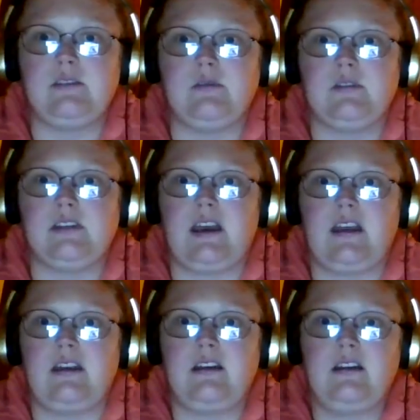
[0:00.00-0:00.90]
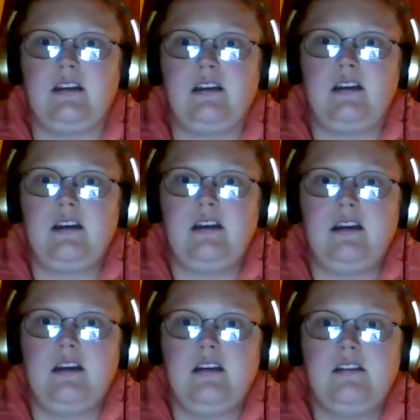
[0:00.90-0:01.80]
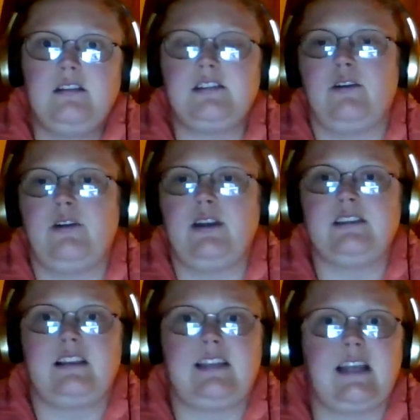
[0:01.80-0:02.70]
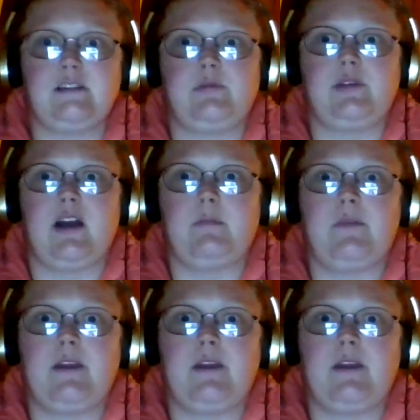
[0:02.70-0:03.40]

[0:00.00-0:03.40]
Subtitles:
suicide. So it's like that's what I'm talking about.